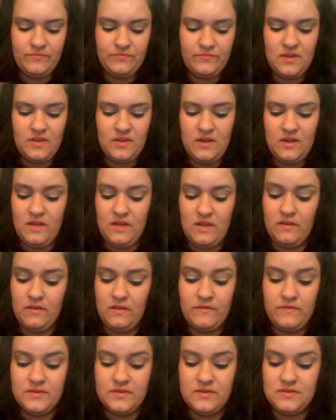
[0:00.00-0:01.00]
I love
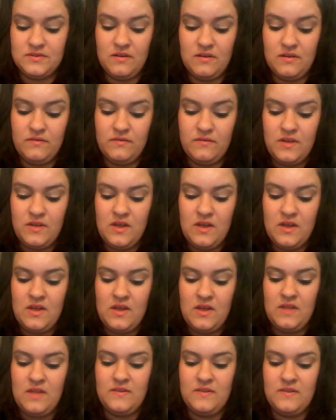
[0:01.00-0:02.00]
this stuff.
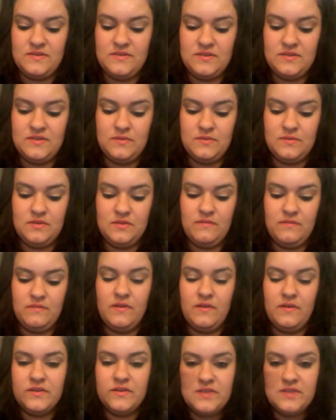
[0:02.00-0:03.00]
This is what the
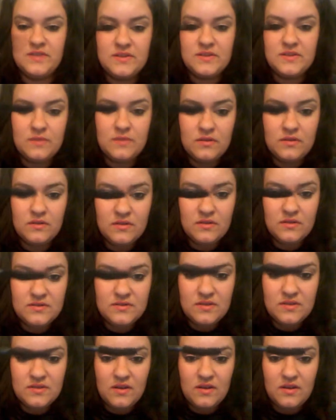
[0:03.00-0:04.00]
falsies one looks
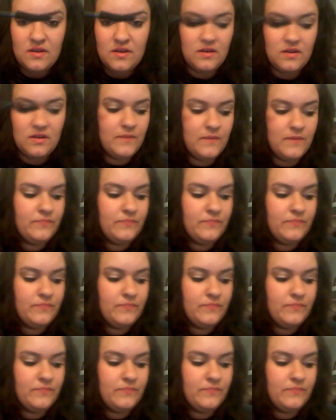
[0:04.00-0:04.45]
like.